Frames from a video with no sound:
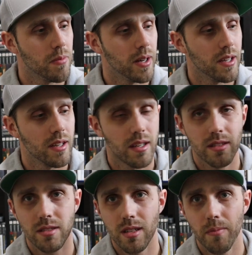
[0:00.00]
But
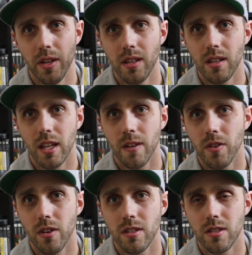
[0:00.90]
something, if
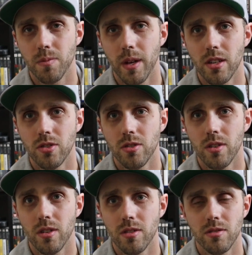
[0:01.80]
you're into space
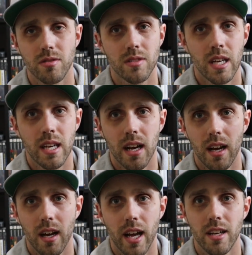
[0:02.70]
shooters
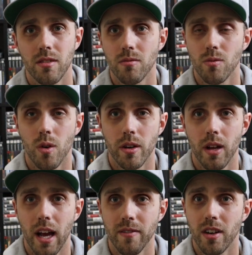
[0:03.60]
and you want to
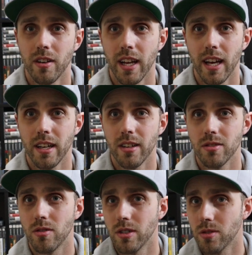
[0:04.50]
have it on a
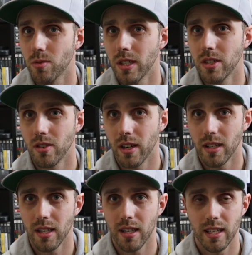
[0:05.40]
handheld or your Switch or
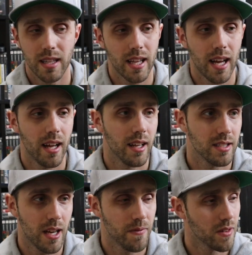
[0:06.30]
anything like that,
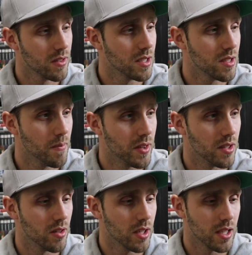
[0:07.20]
definitely something
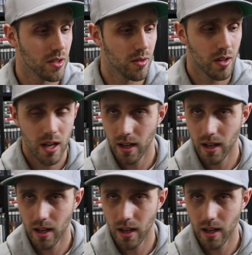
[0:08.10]
to look into.